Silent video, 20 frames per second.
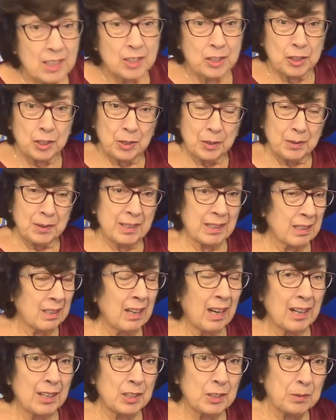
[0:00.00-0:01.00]
Two of the
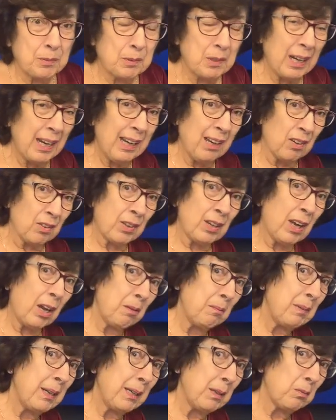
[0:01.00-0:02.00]
cars were out. How
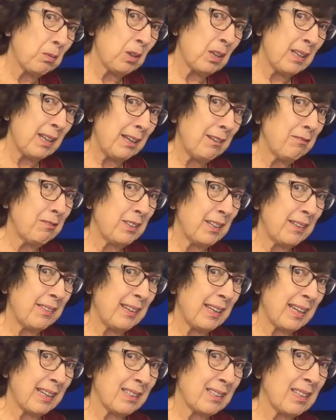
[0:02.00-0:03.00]
many were left at
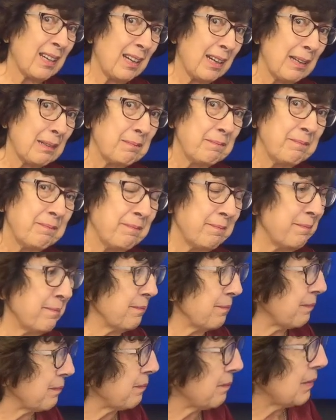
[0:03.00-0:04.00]
that
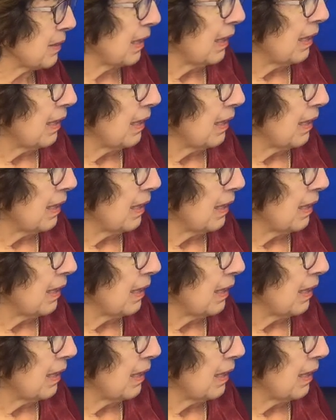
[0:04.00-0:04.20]
time?